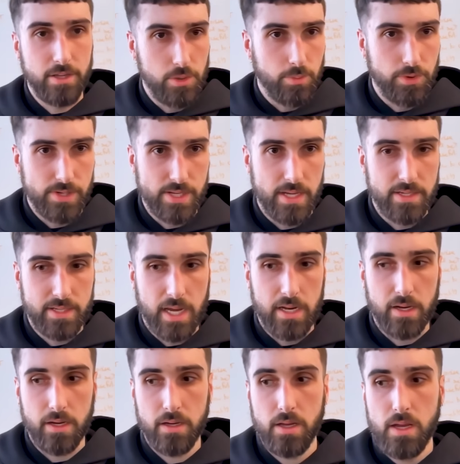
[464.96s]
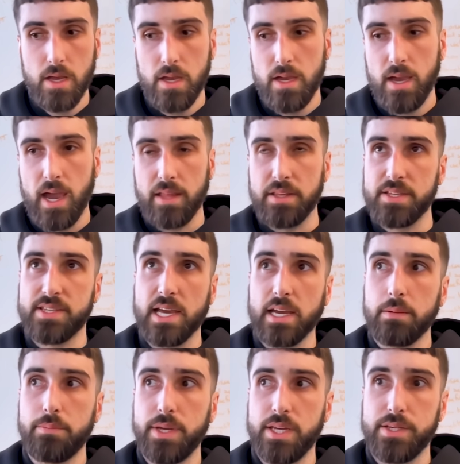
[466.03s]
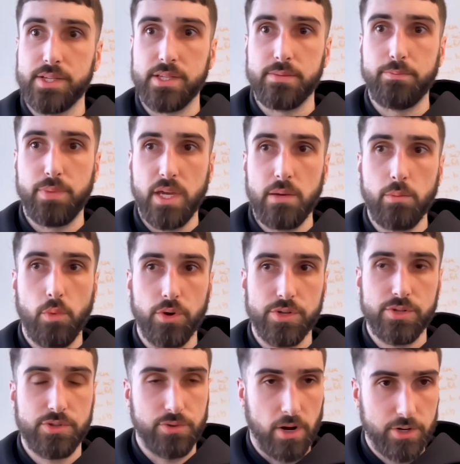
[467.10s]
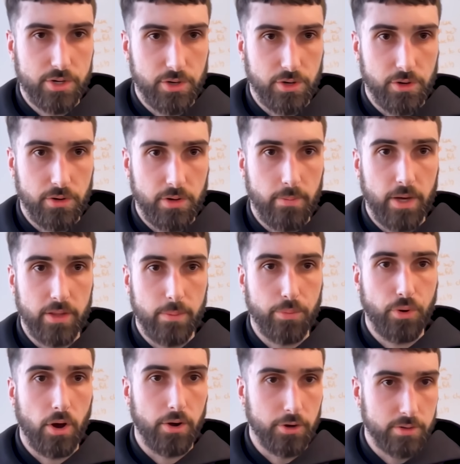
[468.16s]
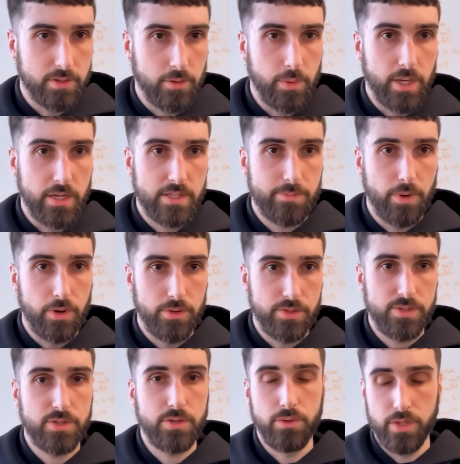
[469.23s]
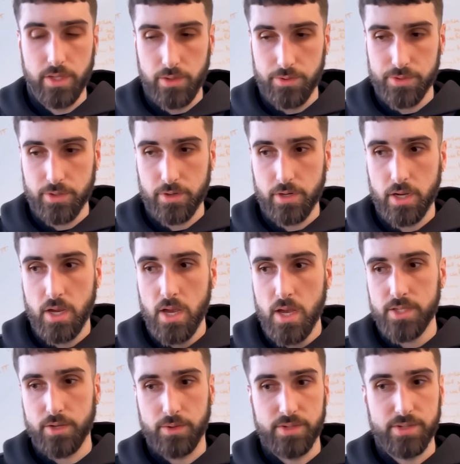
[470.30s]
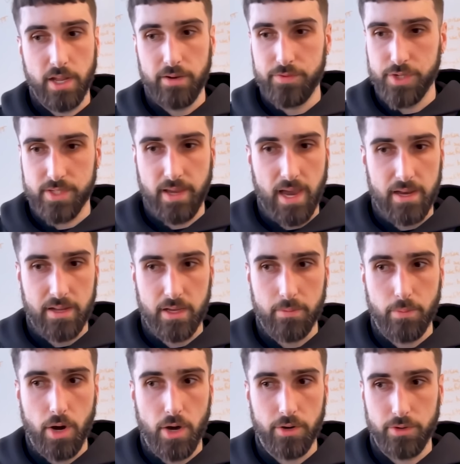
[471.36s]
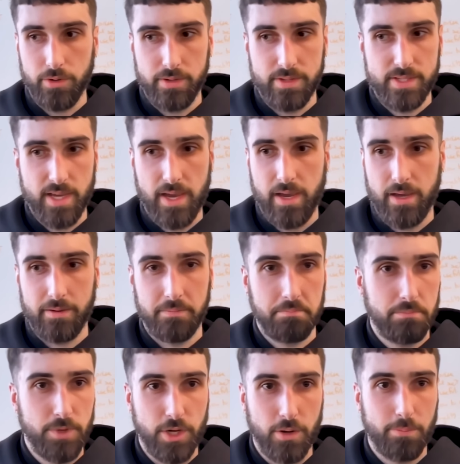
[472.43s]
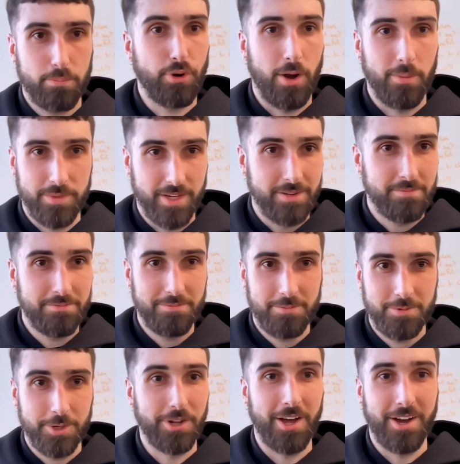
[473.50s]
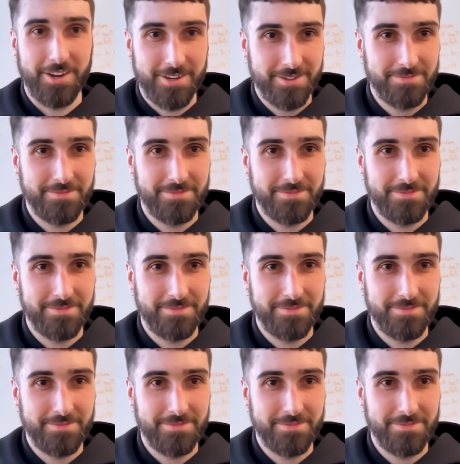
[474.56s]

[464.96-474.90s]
present data. And the second piece is being more structured about the product that we expose to the user. So instead of just handing a model and saying, prompt it, good luck,